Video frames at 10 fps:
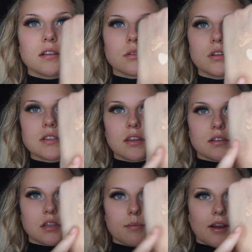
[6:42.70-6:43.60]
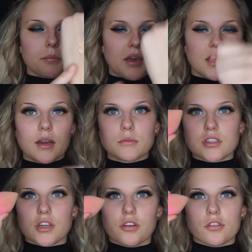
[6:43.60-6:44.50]
So it looks like this on the back of my hand. I'm just
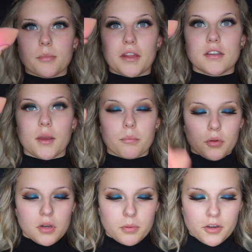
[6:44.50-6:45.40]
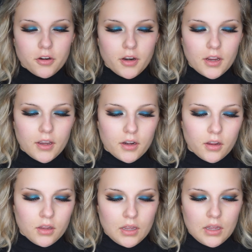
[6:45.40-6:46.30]
going to use my damp beauty blender and kind
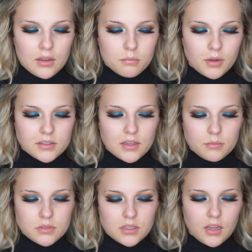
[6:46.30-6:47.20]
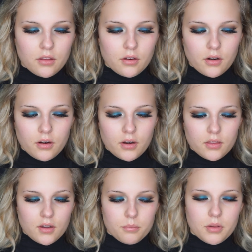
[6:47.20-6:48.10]
of mix them together
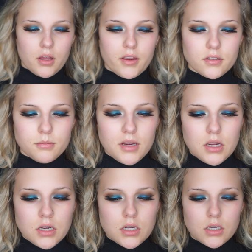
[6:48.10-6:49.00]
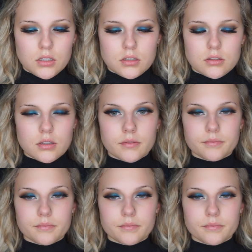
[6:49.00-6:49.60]
and then apply under my eyes.